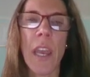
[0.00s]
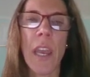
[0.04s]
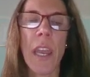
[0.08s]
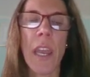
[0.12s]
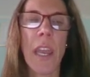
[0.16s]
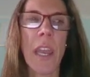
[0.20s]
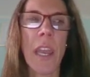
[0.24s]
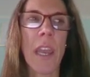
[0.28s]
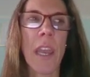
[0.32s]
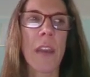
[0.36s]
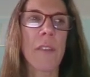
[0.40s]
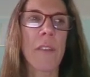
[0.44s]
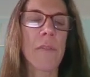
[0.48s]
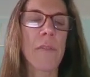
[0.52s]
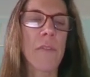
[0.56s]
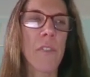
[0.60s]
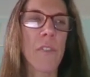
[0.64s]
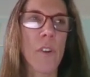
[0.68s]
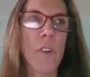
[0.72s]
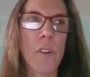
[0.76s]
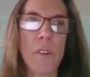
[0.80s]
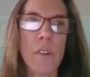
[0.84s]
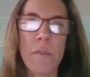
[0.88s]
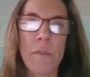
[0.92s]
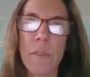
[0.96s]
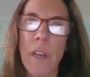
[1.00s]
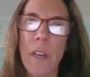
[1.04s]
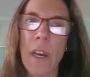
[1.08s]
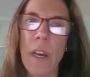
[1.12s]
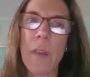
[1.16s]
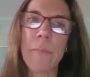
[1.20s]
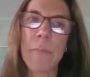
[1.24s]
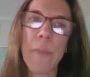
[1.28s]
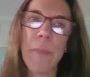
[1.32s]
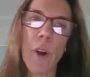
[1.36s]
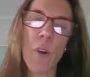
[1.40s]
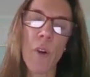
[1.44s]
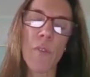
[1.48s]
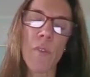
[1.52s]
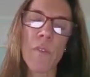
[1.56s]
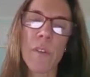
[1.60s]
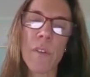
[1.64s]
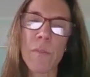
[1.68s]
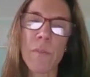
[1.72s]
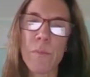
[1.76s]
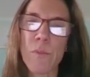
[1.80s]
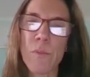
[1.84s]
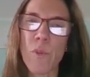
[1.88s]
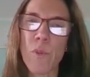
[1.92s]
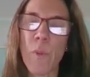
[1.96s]
and from
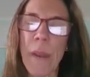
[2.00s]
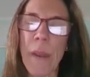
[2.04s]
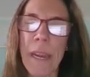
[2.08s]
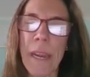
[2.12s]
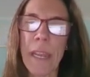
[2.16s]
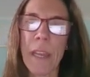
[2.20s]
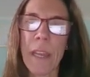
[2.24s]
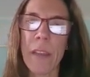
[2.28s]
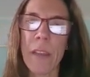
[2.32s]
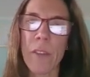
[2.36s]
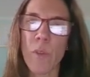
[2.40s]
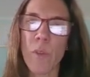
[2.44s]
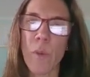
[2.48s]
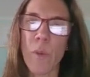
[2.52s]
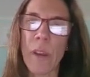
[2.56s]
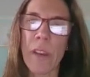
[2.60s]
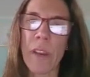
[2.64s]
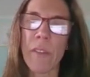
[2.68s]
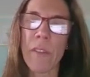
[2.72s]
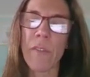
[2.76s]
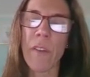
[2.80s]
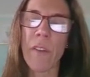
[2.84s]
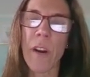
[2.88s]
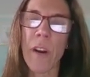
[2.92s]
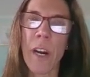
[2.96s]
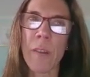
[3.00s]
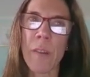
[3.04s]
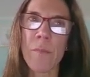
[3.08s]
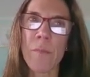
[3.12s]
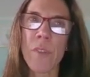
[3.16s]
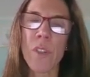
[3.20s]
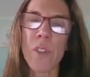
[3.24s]
over 20 farms.